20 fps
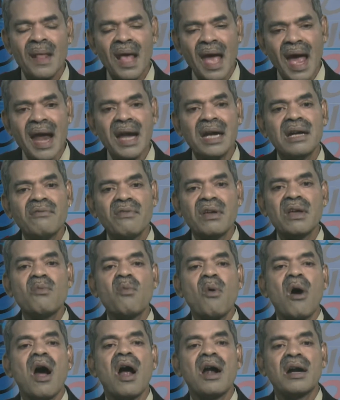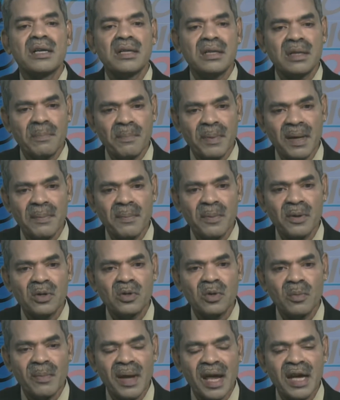and we want people
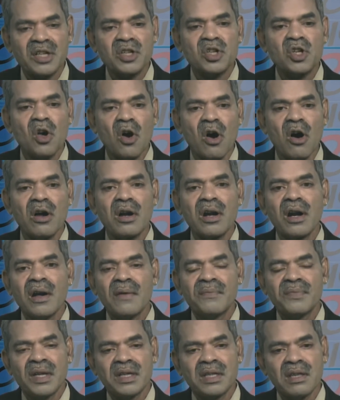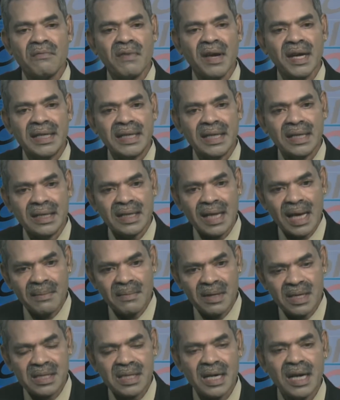to make sure that the waiting time
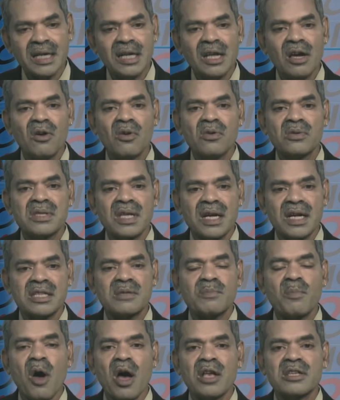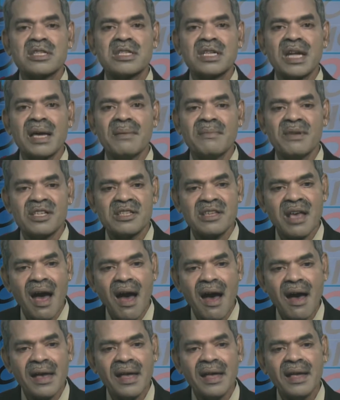is reduced, the response time is
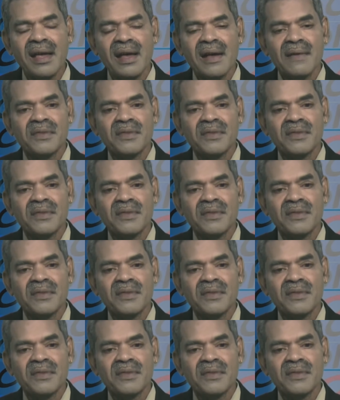high,